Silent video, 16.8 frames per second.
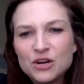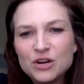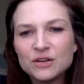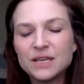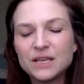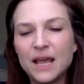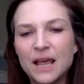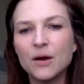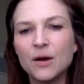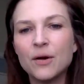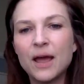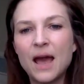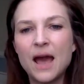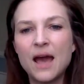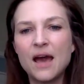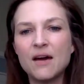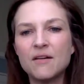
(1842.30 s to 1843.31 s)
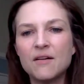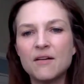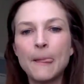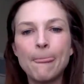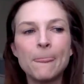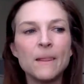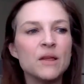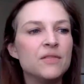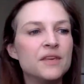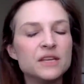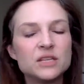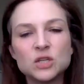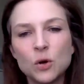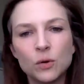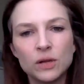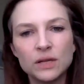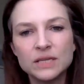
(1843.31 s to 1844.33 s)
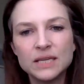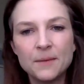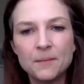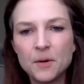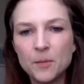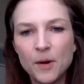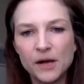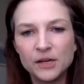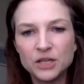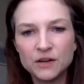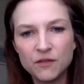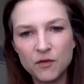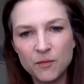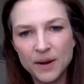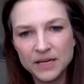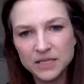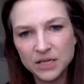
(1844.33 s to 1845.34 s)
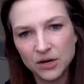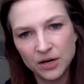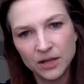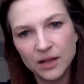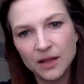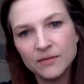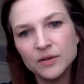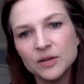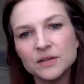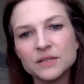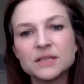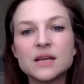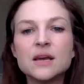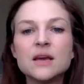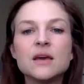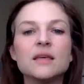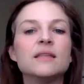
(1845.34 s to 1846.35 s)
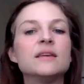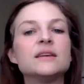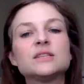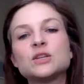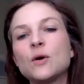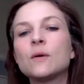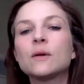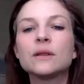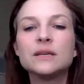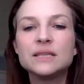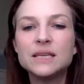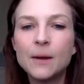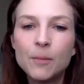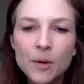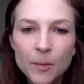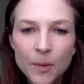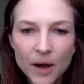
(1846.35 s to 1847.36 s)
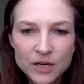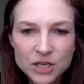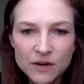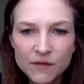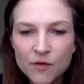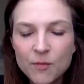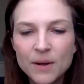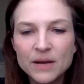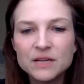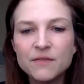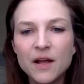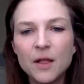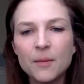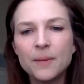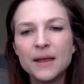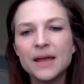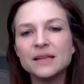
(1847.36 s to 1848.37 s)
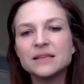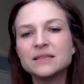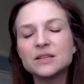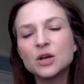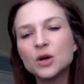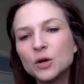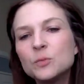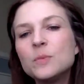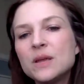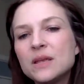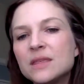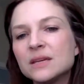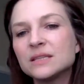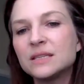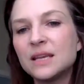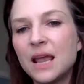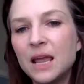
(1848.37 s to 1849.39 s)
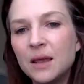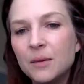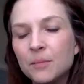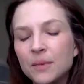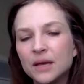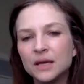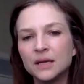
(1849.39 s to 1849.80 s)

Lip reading: you're saying, okay, I have this totally separate project for my starting levels, this totally separate project for my developing. It could be the same